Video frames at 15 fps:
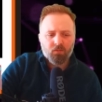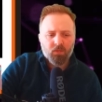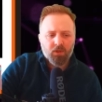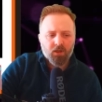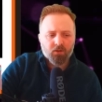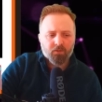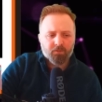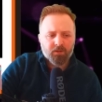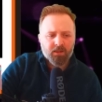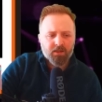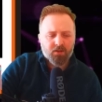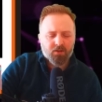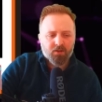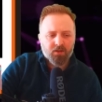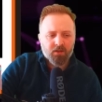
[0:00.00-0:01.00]
Now
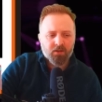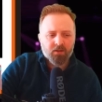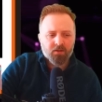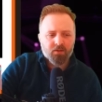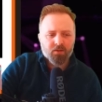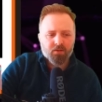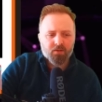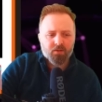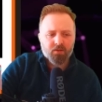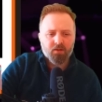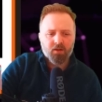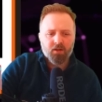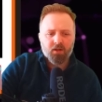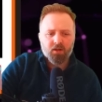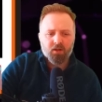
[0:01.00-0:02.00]
Flex is
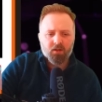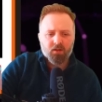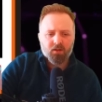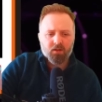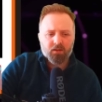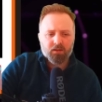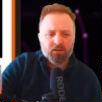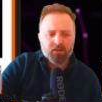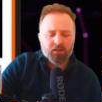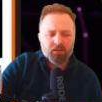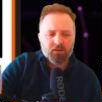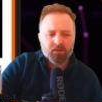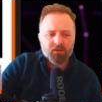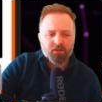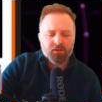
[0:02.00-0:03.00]

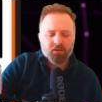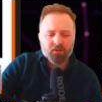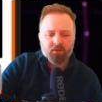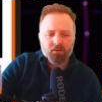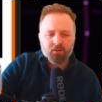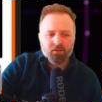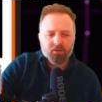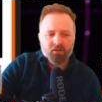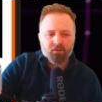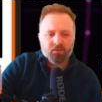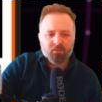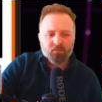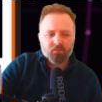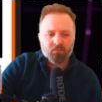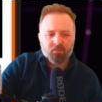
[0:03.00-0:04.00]
not good.
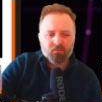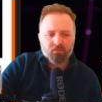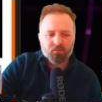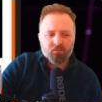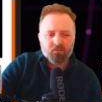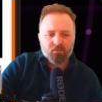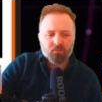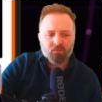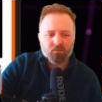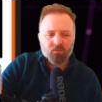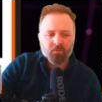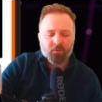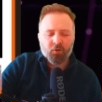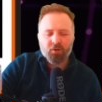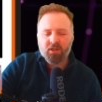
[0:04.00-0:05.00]

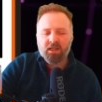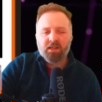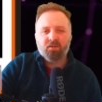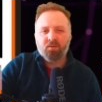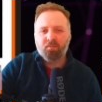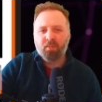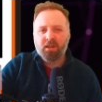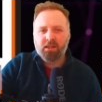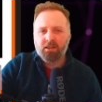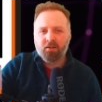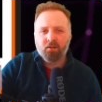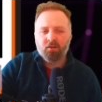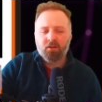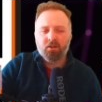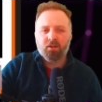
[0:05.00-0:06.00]
For it to even be
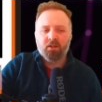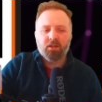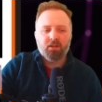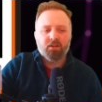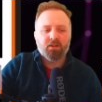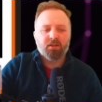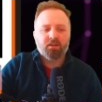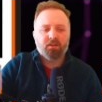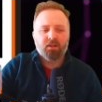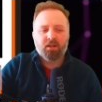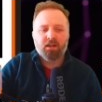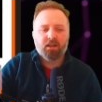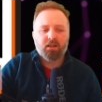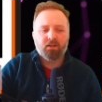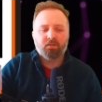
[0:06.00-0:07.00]
good, you'd need to
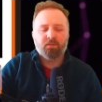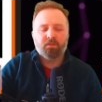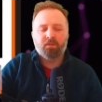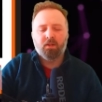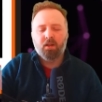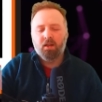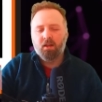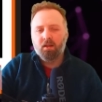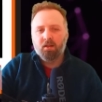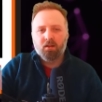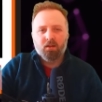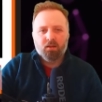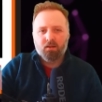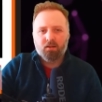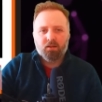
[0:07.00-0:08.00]
have
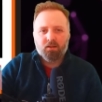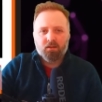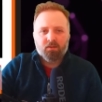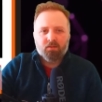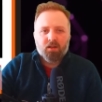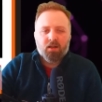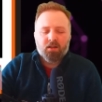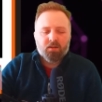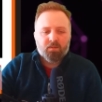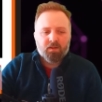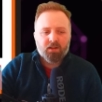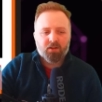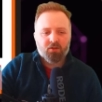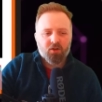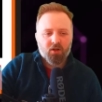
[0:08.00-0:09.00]

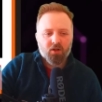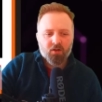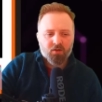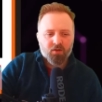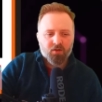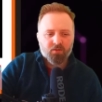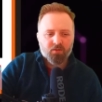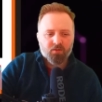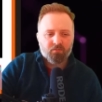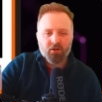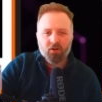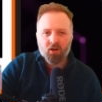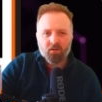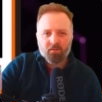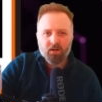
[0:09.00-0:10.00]
artifact charges, but
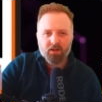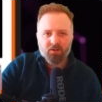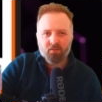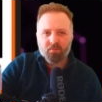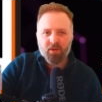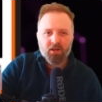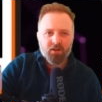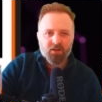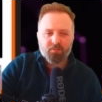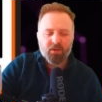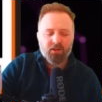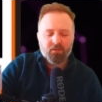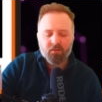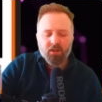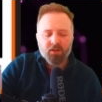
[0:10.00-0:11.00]
your artifacts are better
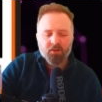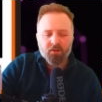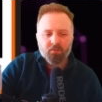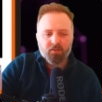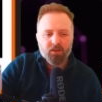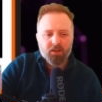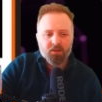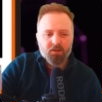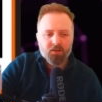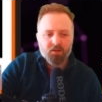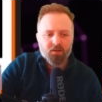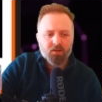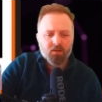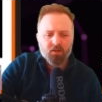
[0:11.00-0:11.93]
spent in other places.